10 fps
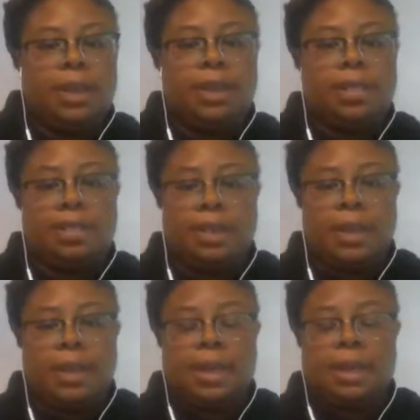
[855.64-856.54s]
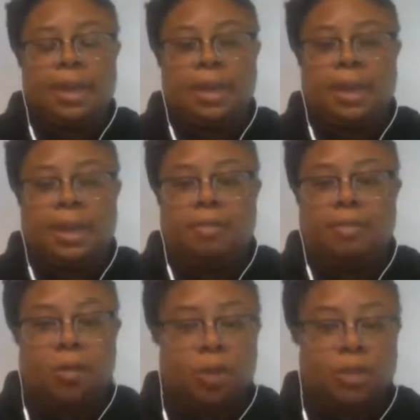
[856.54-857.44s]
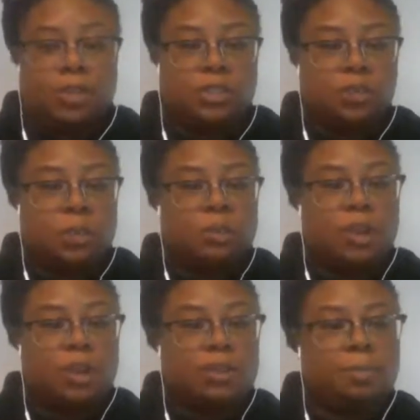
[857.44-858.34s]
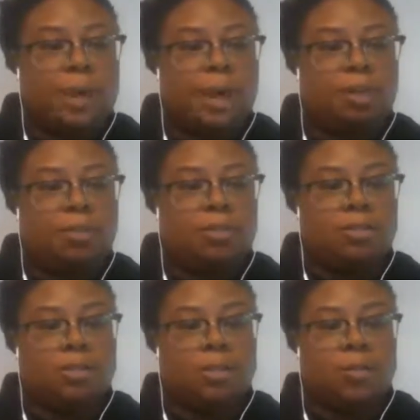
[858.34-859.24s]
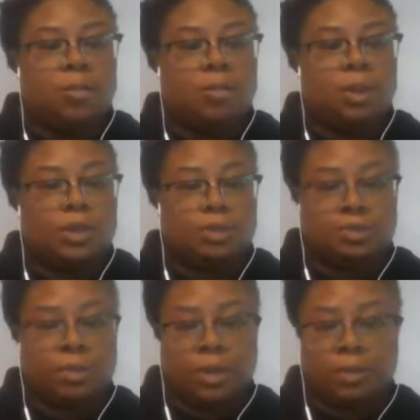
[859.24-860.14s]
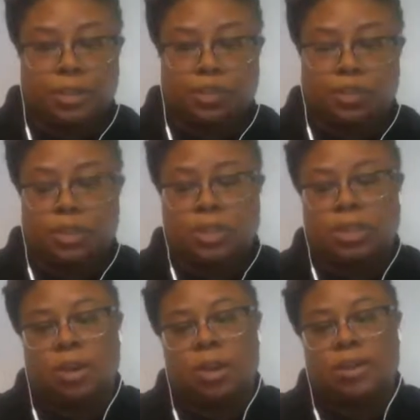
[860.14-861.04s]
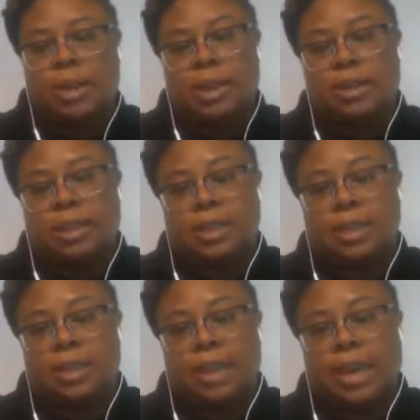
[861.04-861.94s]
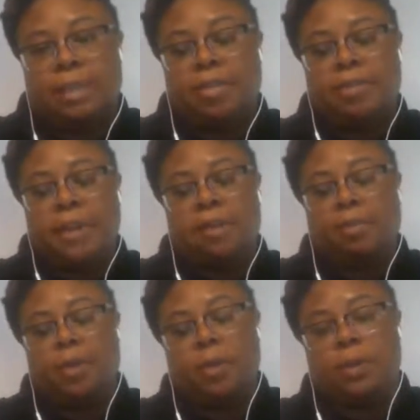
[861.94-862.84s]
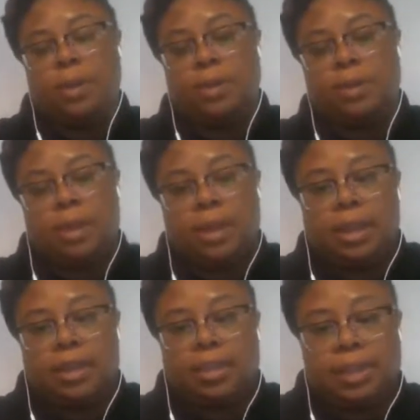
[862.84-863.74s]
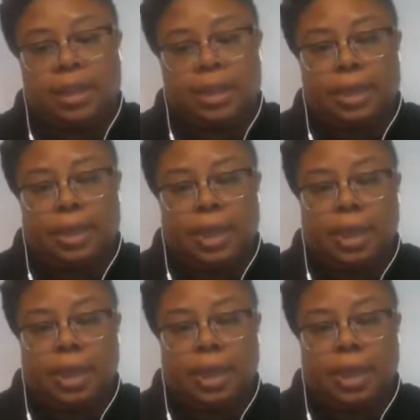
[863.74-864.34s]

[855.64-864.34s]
And then, of course, as we've talked about, what the free resources are that I have available, and then the